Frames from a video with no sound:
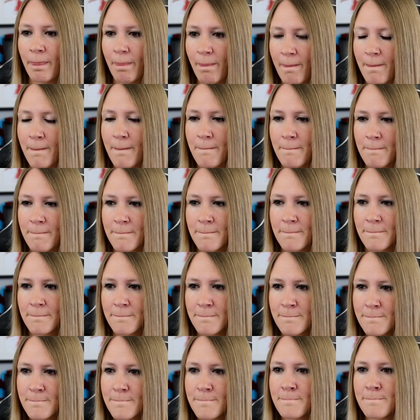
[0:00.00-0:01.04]
I'm a
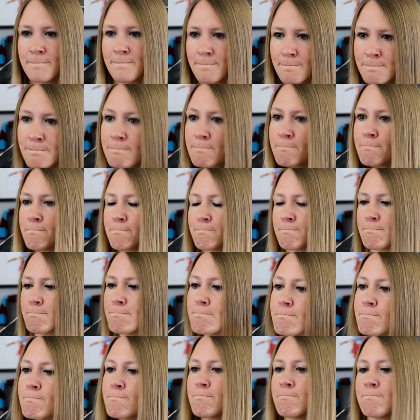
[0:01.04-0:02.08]
fucking lion,
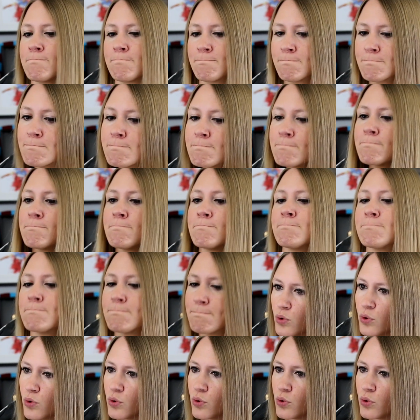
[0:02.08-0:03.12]
I'm the one.
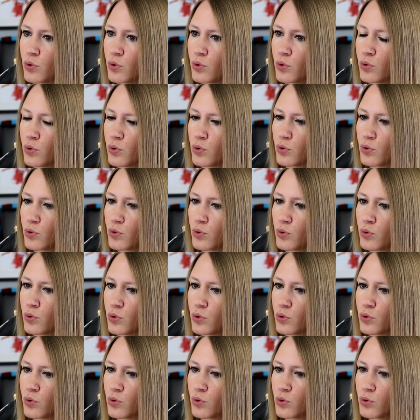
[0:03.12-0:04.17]
You want me in
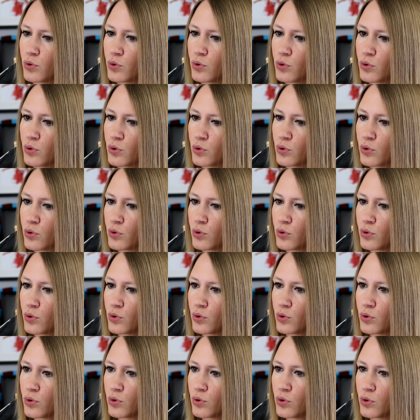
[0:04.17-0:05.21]
three people,
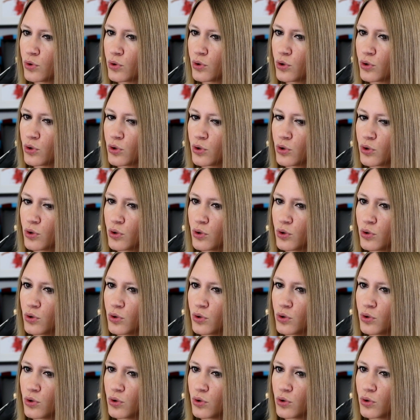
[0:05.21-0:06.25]
I used to sleep in the
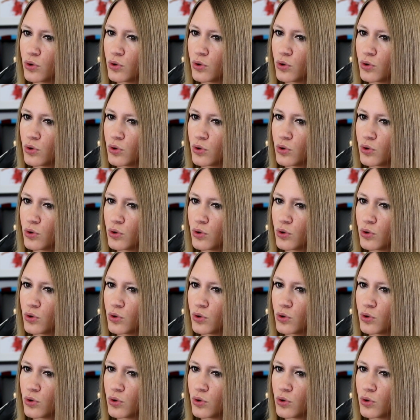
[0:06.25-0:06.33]
middle.